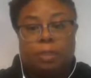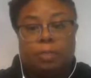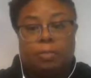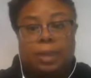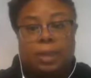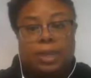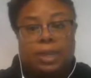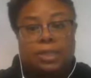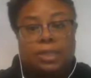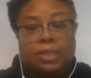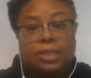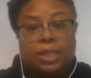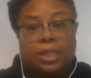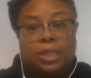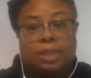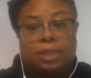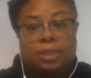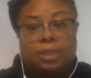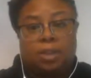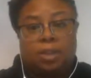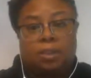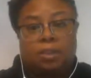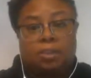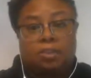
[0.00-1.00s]
like I
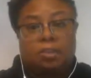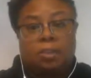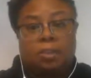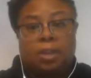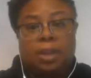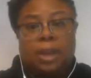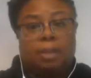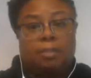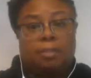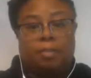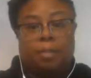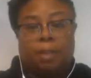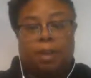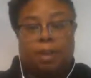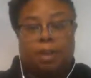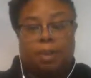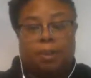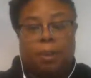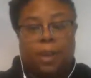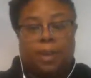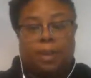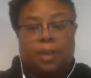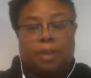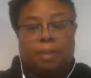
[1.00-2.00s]
said, how far
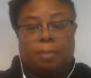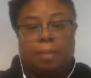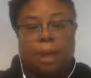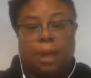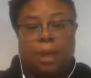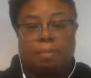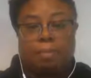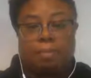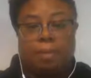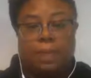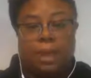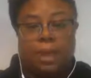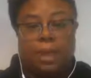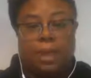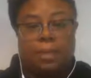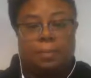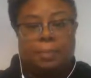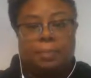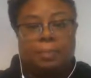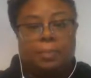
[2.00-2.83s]
away you might be.